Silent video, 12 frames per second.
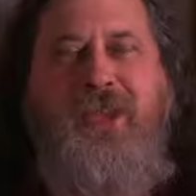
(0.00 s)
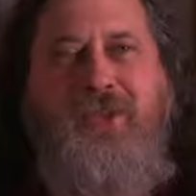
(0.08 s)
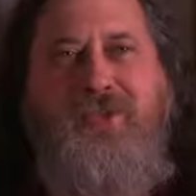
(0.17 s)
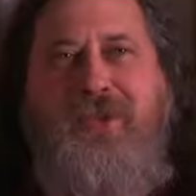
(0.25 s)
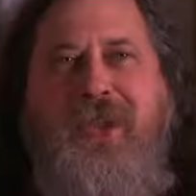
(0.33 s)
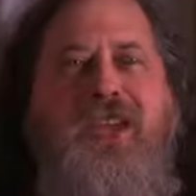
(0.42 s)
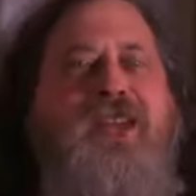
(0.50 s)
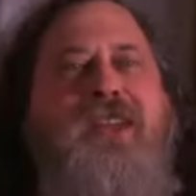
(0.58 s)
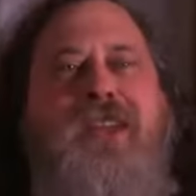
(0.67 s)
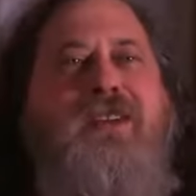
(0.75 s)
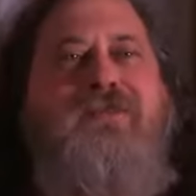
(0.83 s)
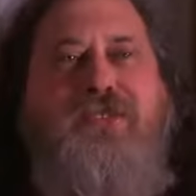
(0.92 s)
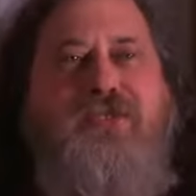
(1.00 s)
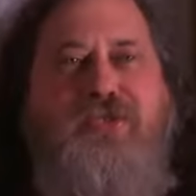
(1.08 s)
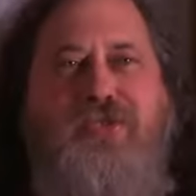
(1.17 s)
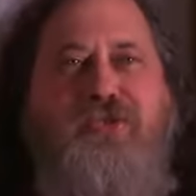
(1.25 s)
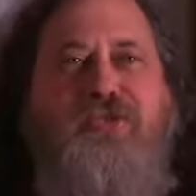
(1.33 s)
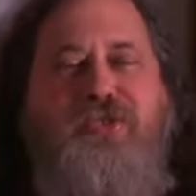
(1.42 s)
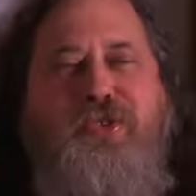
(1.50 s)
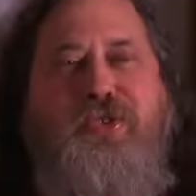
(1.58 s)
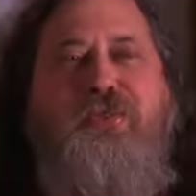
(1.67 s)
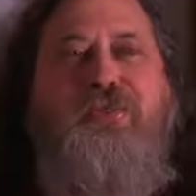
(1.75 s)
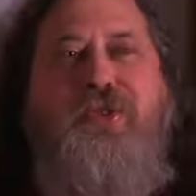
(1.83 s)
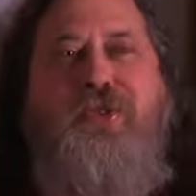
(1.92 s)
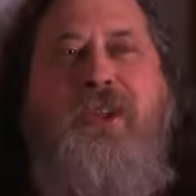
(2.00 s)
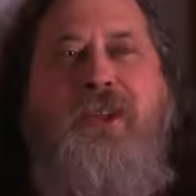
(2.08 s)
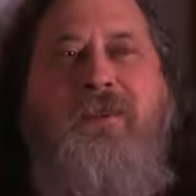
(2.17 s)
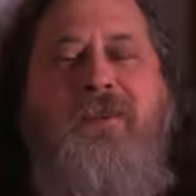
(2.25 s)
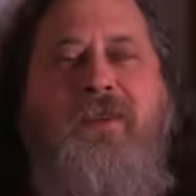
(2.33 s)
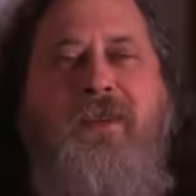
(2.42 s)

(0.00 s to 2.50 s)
You can't have control of your computing